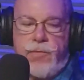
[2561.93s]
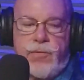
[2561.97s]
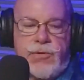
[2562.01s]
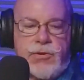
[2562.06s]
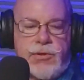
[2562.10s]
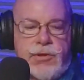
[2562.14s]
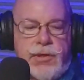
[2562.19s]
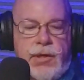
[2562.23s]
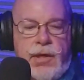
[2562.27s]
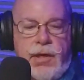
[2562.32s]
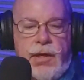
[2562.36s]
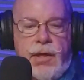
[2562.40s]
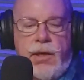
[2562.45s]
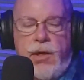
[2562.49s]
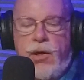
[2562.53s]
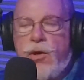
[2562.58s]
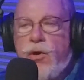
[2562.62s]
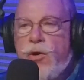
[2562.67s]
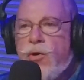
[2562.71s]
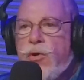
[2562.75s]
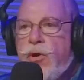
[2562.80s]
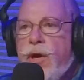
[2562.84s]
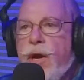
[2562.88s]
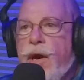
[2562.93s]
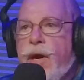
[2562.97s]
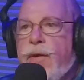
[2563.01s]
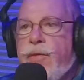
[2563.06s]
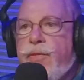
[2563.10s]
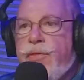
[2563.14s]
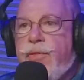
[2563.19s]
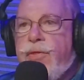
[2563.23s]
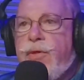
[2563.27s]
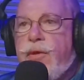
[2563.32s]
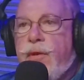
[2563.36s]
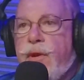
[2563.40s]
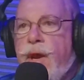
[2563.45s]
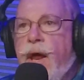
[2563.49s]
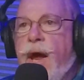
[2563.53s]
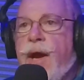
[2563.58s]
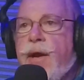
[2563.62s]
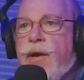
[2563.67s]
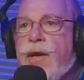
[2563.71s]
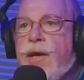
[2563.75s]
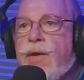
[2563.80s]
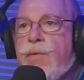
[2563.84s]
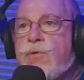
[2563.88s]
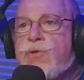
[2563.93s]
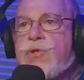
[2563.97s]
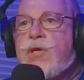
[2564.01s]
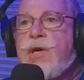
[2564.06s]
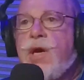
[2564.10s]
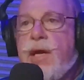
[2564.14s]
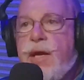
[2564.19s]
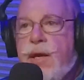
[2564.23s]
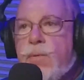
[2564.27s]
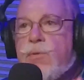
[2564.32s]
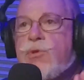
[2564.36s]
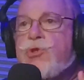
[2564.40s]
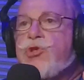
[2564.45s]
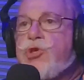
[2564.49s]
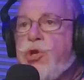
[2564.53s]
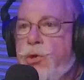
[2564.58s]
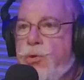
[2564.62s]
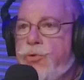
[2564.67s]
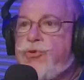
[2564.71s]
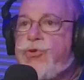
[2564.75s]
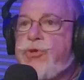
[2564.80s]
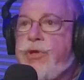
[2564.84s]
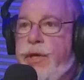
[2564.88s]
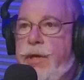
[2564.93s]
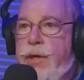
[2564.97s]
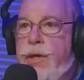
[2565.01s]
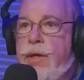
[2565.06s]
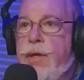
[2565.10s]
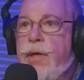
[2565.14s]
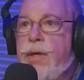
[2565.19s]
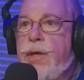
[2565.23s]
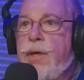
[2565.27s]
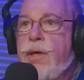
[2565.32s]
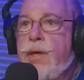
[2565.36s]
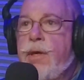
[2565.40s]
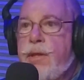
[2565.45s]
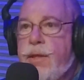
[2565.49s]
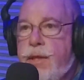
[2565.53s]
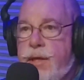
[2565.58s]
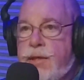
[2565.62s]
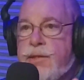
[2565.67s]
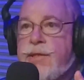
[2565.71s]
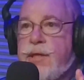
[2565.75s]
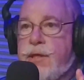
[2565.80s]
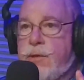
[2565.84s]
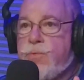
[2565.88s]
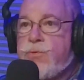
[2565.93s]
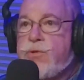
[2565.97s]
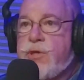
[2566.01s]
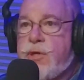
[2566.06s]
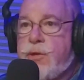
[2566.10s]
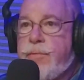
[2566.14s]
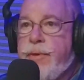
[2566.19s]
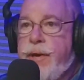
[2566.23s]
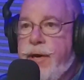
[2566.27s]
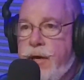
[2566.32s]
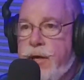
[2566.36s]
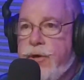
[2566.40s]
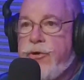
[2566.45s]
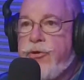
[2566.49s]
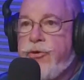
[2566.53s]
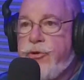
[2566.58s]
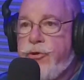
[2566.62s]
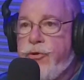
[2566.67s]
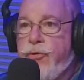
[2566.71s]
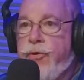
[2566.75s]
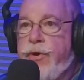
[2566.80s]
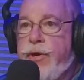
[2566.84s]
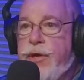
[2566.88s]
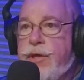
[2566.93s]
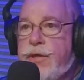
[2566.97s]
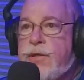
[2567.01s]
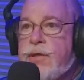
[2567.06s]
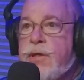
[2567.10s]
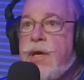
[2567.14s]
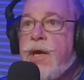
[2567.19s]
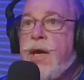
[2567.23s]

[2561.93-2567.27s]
it was the line. It was toasty. They said it was going to be 100 degrees.